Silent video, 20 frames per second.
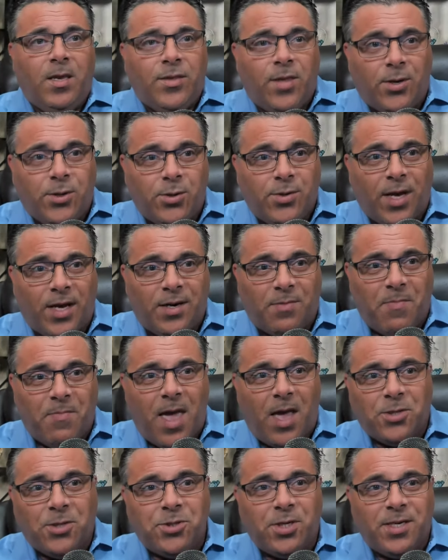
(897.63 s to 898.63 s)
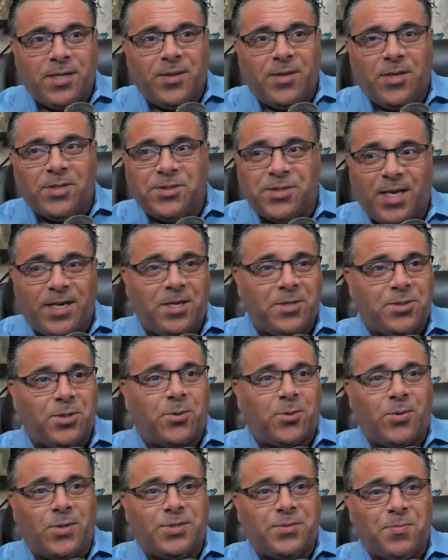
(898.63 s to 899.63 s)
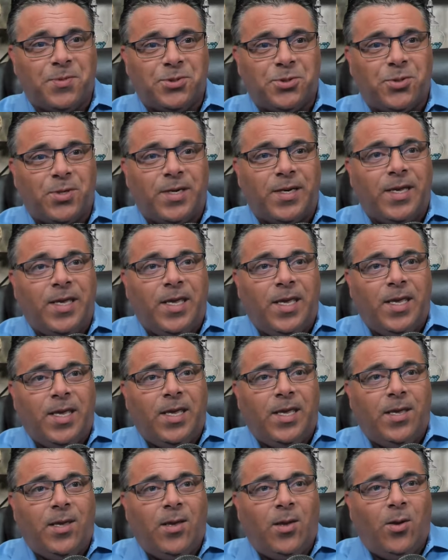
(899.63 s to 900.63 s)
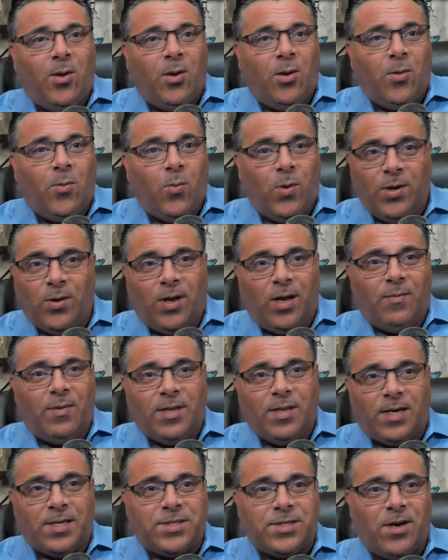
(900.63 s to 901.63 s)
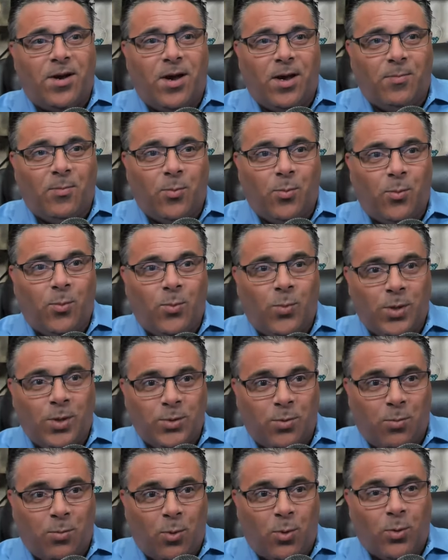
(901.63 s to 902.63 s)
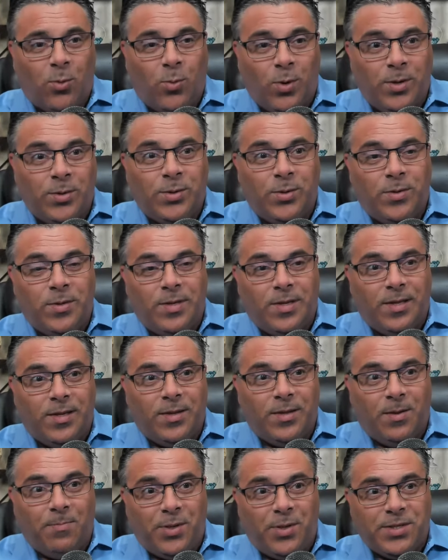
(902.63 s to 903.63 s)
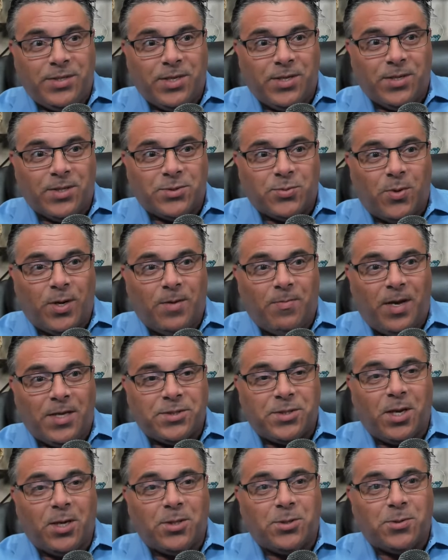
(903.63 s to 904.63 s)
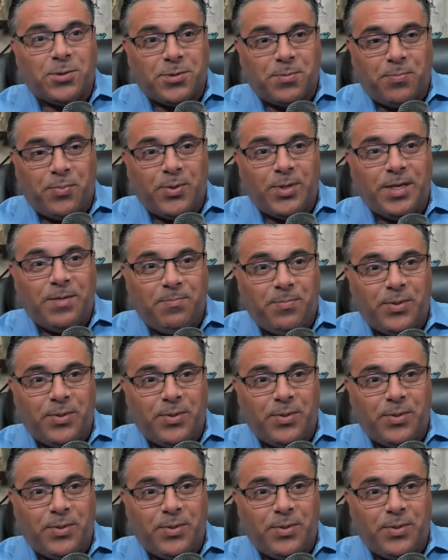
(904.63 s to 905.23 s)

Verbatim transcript: now you're not imagining this. That is a Christmas tree. We don't have a lot of time. We do more. We put it to you this way: my schedule's pretty